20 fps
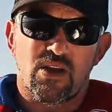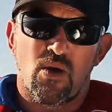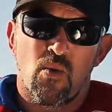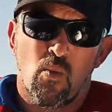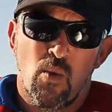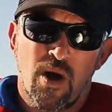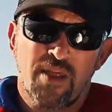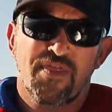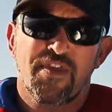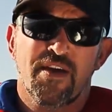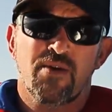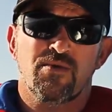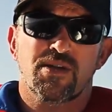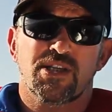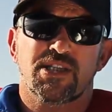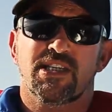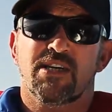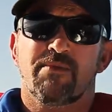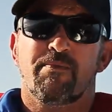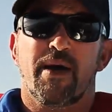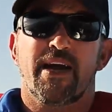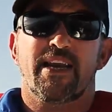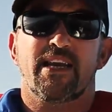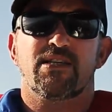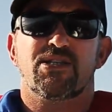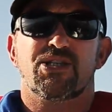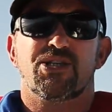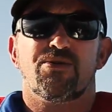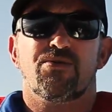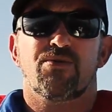One thing with stick baiting
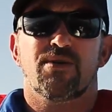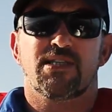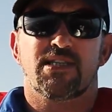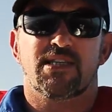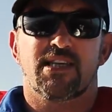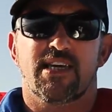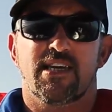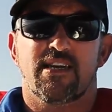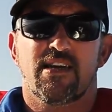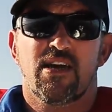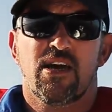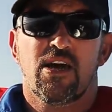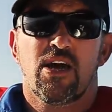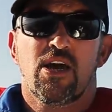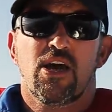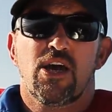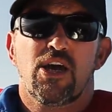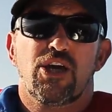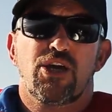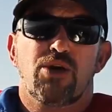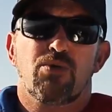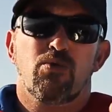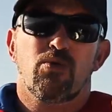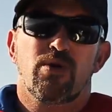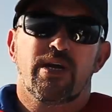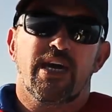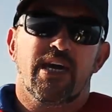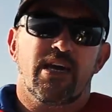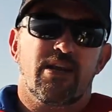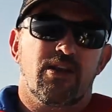too is that you will
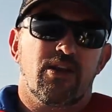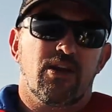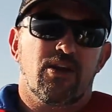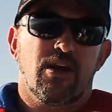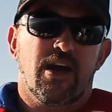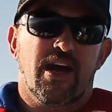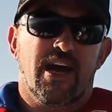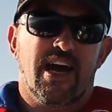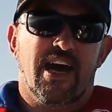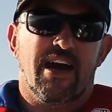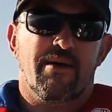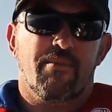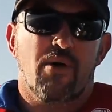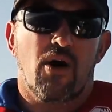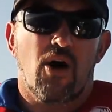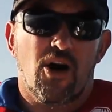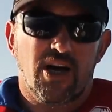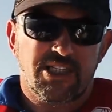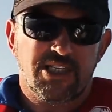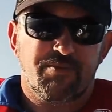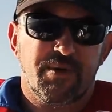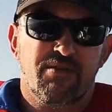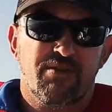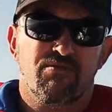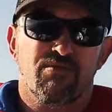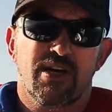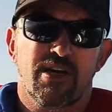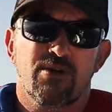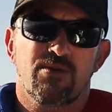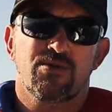get high speed
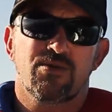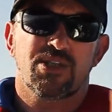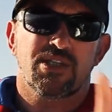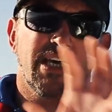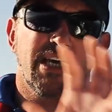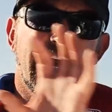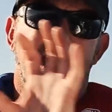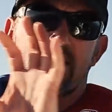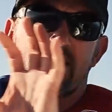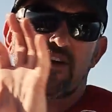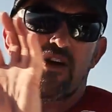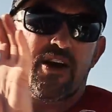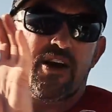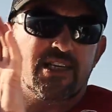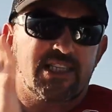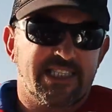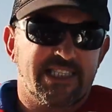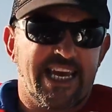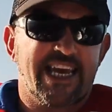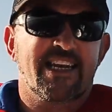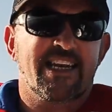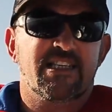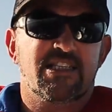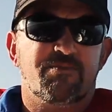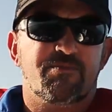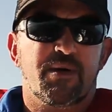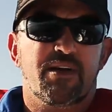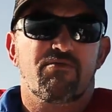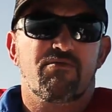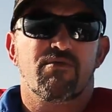reels and kind of standard
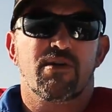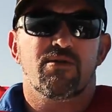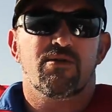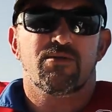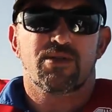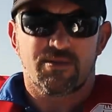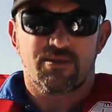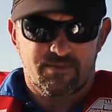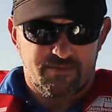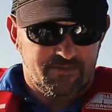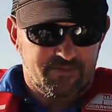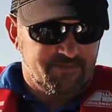speed reels.